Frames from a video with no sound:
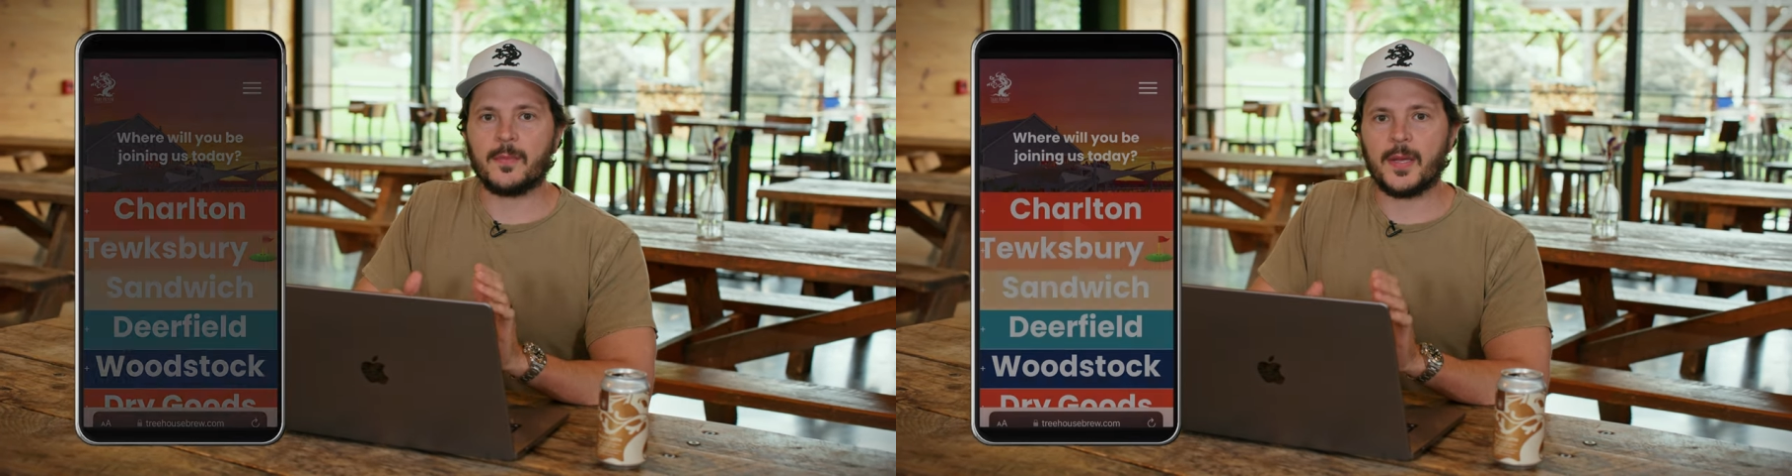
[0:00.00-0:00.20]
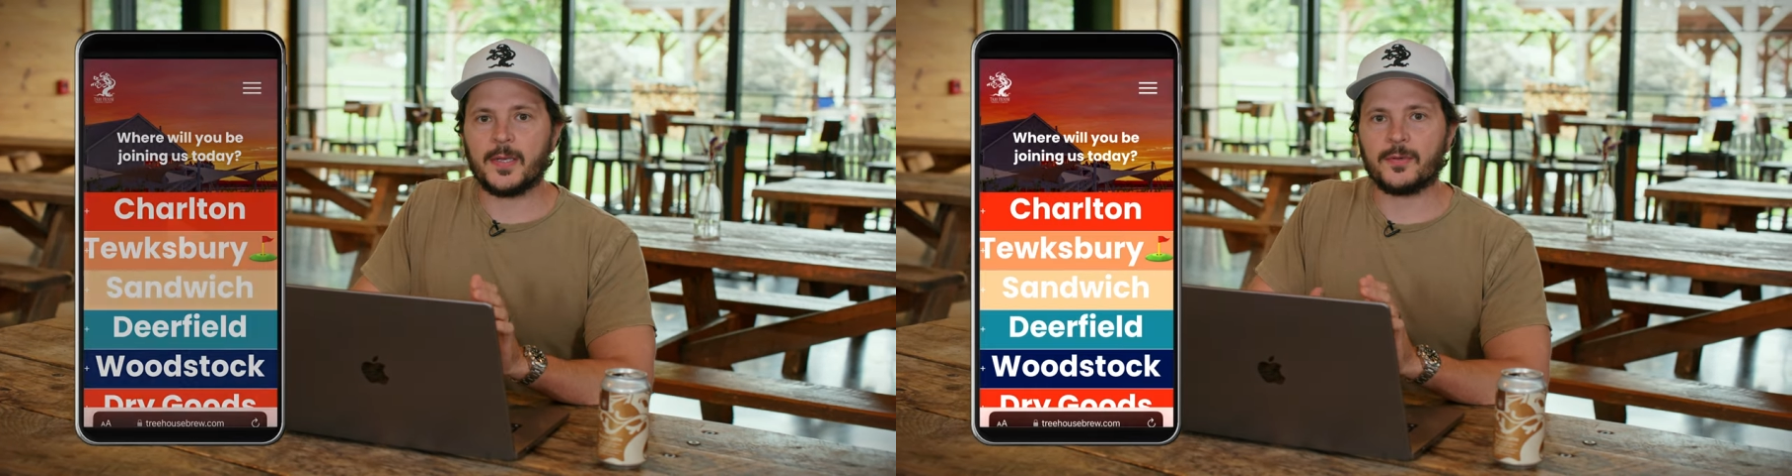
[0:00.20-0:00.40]

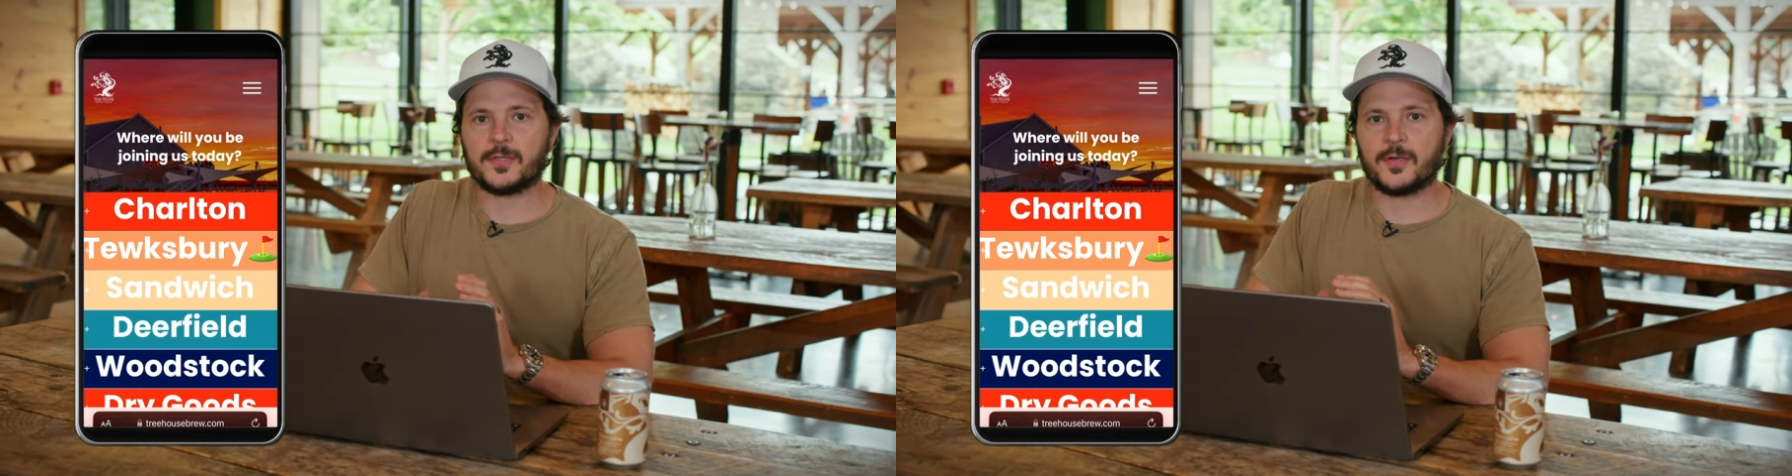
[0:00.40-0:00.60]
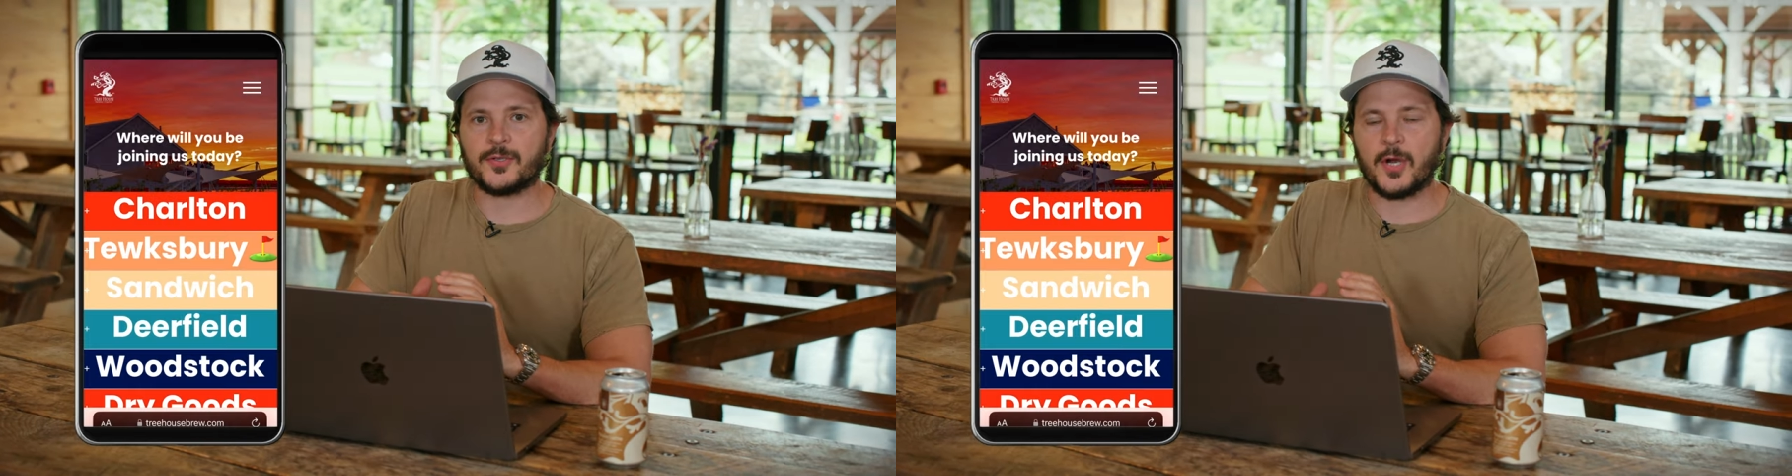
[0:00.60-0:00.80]

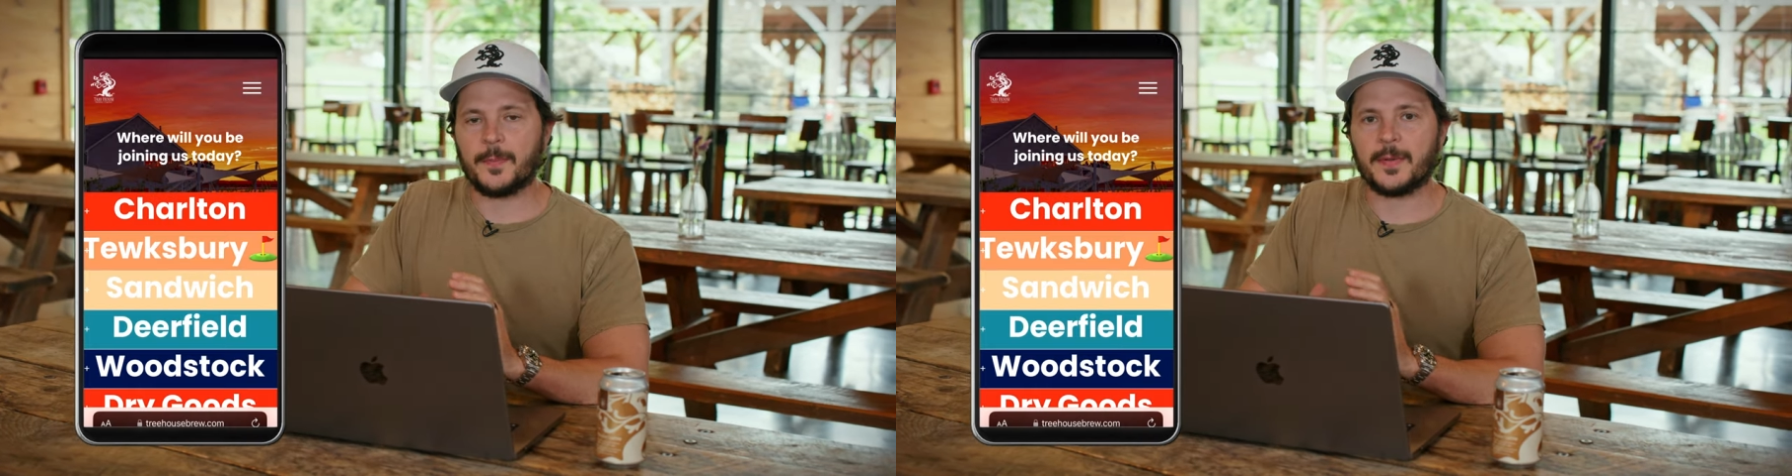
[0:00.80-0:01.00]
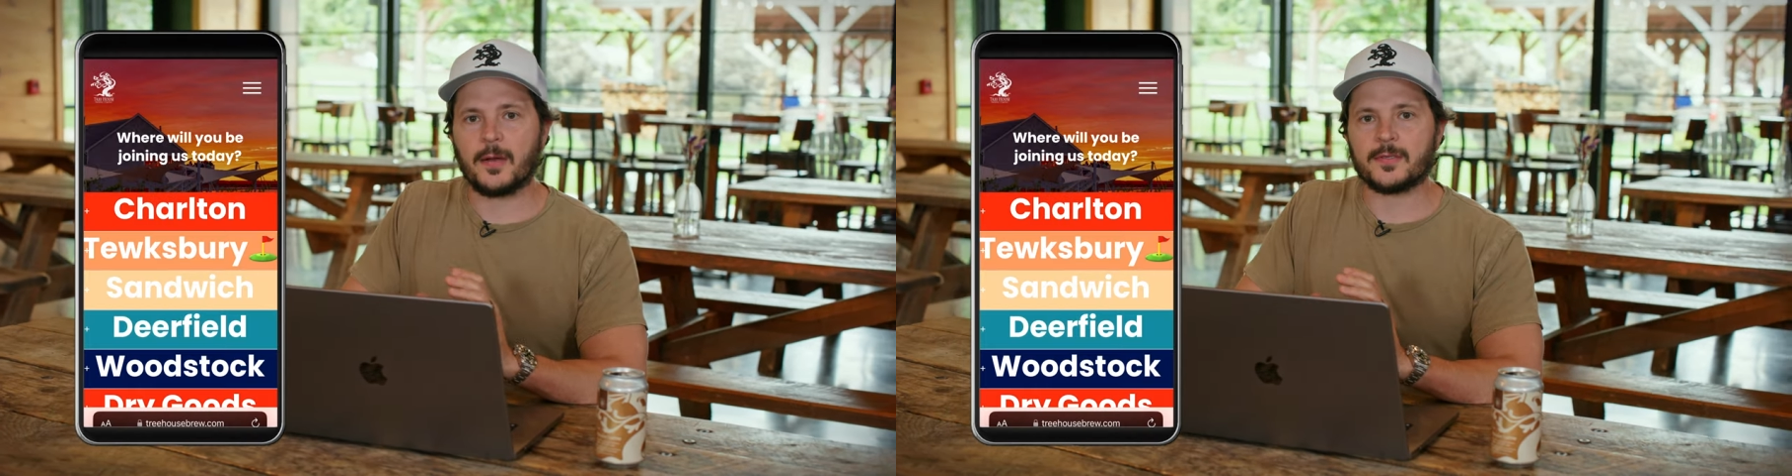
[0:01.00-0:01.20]
menus are
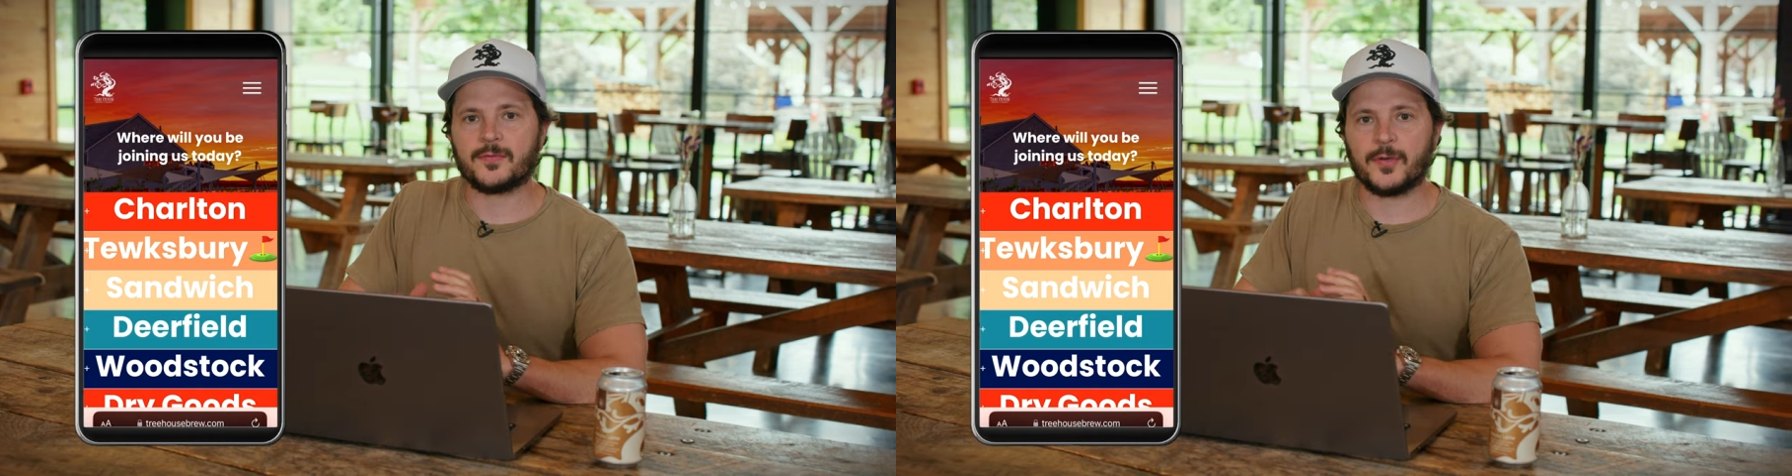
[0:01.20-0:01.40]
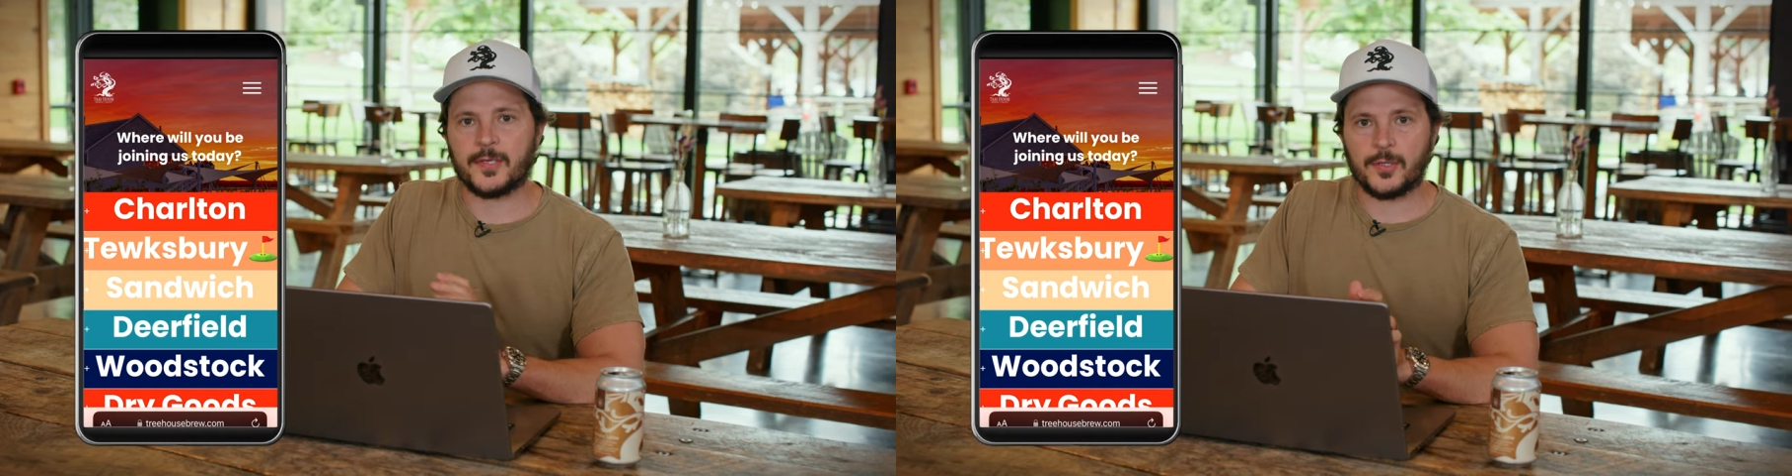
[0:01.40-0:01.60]
drop-downs
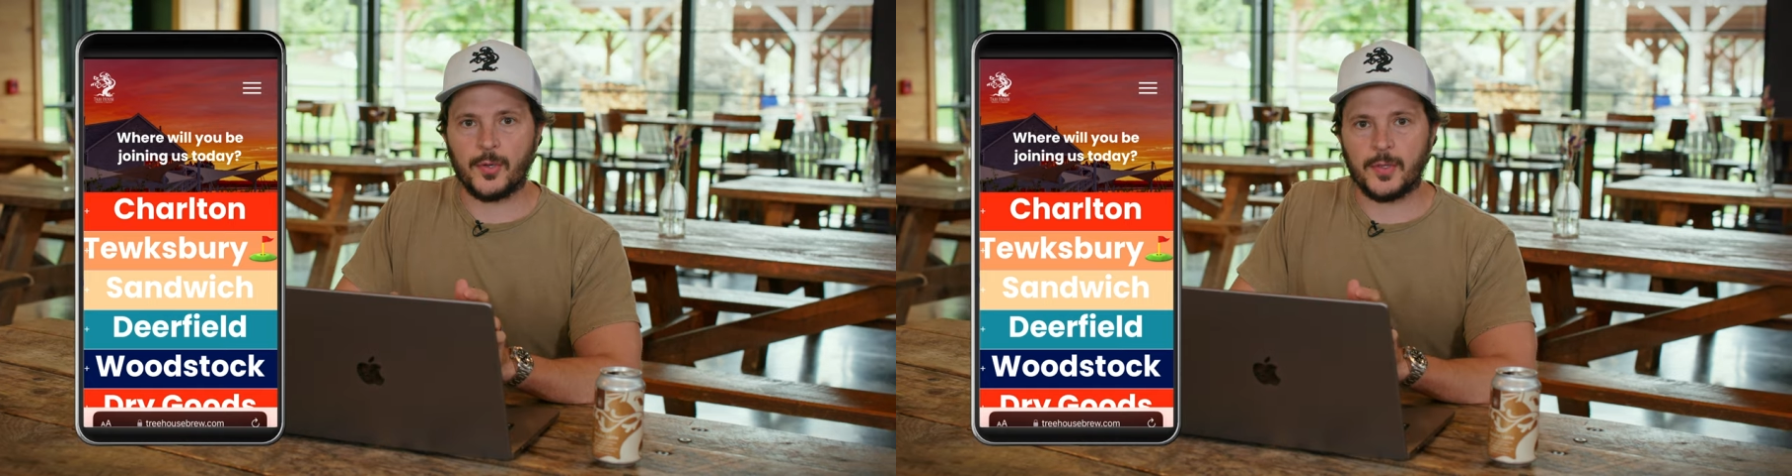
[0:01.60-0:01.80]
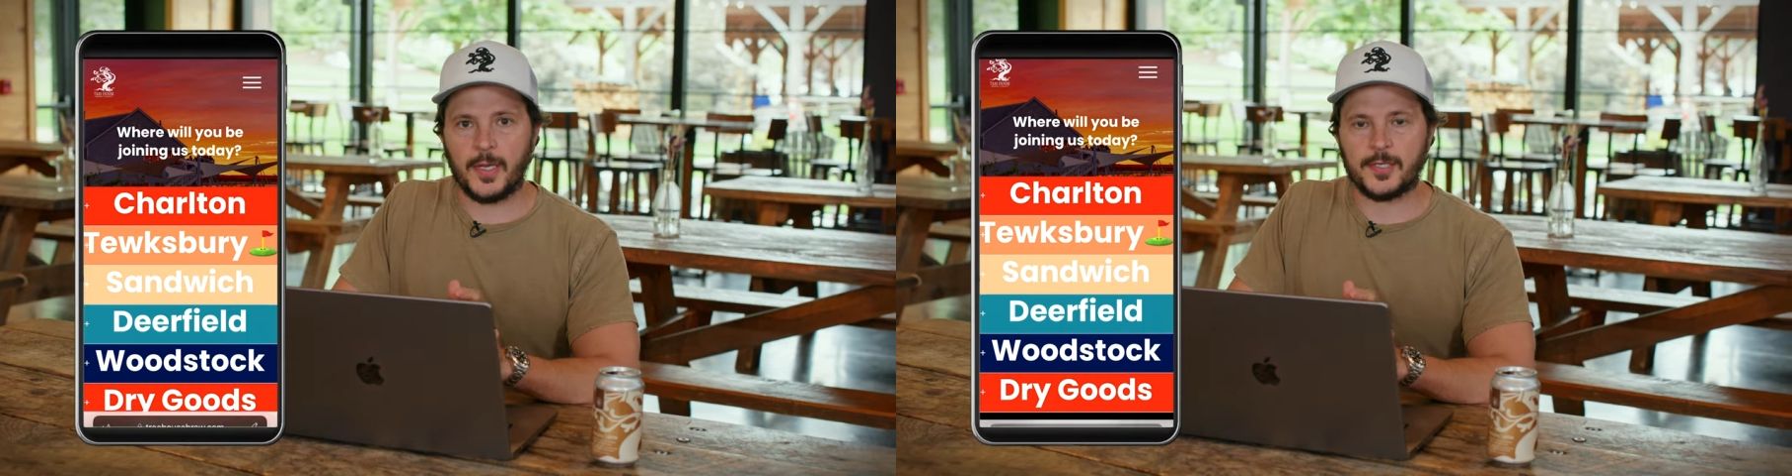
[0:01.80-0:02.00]
for each
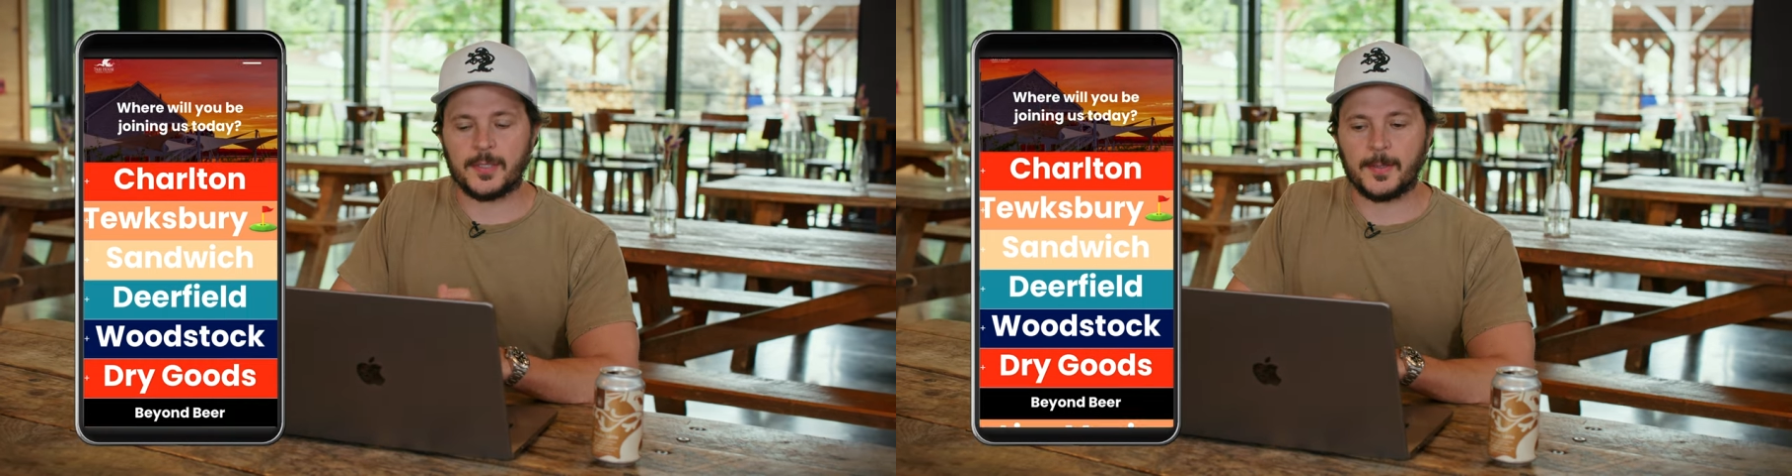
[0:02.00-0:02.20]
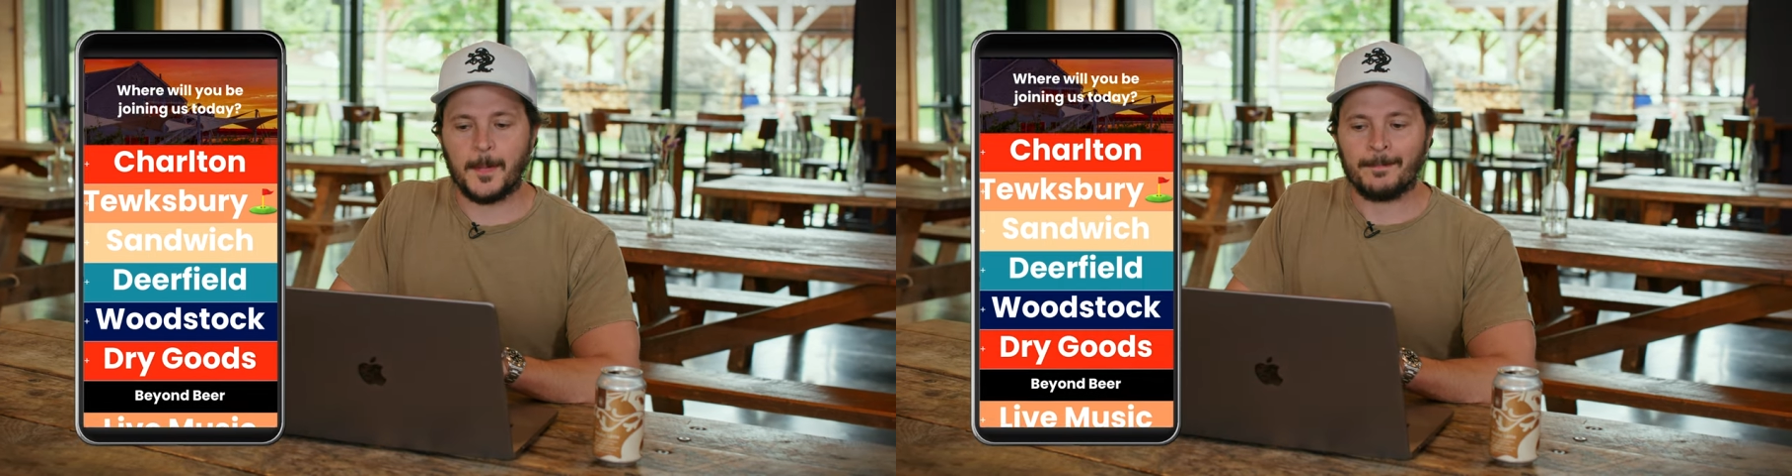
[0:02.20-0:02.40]
location.